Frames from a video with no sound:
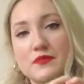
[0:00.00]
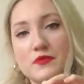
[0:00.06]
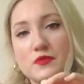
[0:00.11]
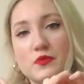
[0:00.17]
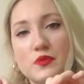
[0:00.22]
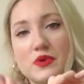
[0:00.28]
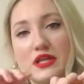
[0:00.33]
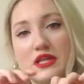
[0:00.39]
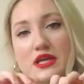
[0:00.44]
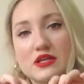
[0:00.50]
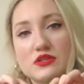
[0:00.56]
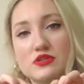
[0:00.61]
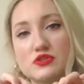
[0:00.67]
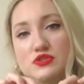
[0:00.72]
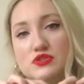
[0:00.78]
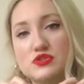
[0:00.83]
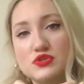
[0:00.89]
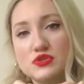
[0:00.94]
When I
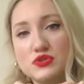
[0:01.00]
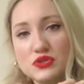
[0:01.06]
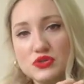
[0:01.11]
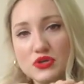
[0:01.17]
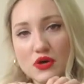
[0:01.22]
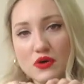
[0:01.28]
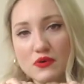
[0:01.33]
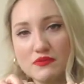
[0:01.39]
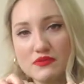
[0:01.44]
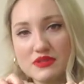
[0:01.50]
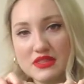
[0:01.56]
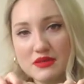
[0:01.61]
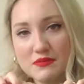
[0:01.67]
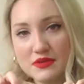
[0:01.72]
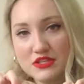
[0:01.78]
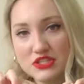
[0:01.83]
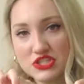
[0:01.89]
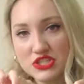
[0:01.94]
do go with the
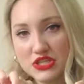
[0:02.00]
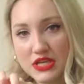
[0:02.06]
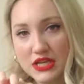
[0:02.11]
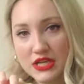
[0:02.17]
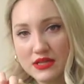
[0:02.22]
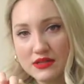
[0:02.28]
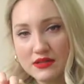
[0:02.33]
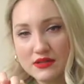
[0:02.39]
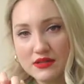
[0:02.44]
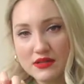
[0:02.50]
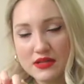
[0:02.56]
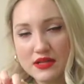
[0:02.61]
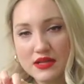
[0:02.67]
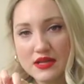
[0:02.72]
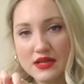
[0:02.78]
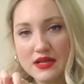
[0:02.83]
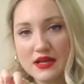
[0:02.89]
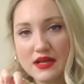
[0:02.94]
machine,
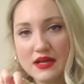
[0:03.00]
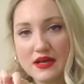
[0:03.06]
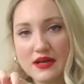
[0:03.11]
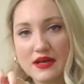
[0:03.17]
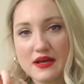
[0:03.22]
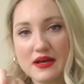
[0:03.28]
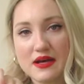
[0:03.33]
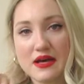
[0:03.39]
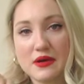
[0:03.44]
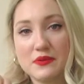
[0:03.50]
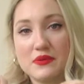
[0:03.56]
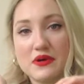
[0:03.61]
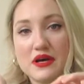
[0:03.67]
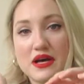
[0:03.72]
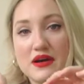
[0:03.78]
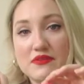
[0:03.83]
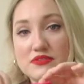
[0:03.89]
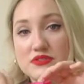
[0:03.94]
I will
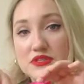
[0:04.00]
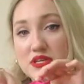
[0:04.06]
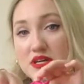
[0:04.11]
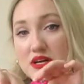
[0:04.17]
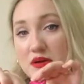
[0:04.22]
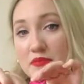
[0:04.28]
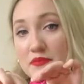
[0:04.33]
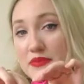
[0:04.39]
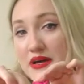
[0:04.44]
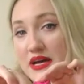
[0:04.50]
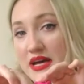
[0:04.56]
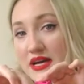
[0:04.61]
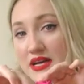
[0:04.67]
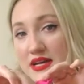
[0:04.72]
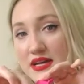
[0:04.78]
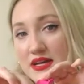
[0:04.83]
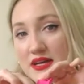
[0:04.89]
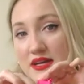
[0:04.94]
have to come
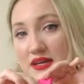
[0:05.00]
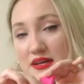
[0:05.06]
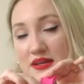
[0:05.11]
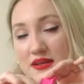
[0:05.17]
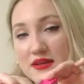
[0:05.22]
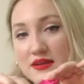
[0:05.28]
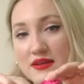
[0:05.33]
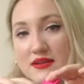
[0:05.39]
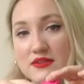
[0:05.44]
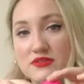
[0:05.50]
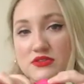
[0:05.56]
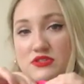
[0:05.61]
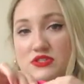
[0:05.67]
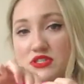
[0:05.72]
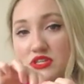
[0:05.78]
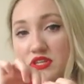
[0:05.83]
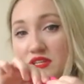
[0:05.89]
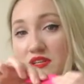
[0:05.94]
back to
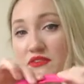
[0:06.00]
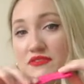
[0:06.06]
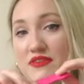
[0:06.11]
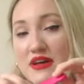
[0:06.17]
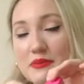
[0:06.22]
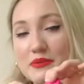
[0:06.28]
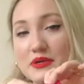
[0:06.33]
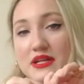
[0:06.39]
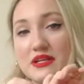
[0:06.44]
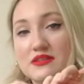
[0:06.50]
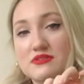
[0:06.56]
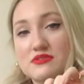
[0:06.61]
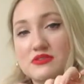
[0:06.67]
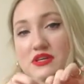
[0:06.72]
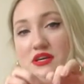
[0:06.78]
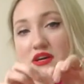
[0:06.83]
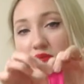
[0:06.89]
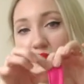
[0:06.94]
turn the fabric and to
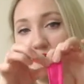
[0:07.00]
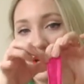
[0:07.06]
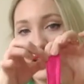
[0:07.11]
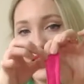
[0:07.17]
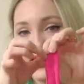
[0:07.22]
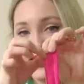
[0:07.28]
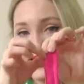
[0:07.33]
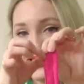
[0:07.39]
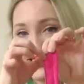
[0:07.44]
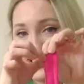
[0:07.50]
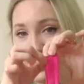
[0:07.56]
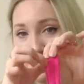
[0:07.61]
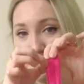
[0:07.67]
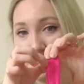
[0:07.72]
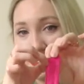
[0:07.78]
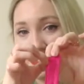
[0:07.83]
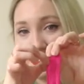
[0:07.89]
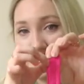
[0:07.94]
come back at the same
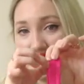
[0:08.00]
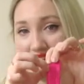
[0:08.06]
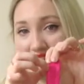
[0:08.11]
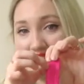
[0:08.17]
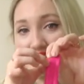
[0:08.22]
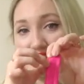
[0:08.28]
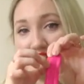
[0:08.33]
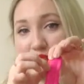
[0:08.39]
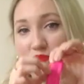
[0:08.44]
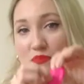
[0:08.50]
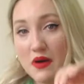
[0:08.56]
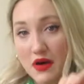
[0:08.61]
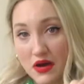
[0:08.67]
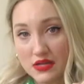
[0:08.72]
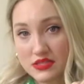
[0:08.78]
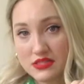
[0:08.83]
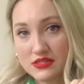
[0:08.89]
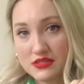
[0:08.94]
exactly
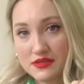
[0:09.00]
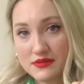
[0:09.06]
spot.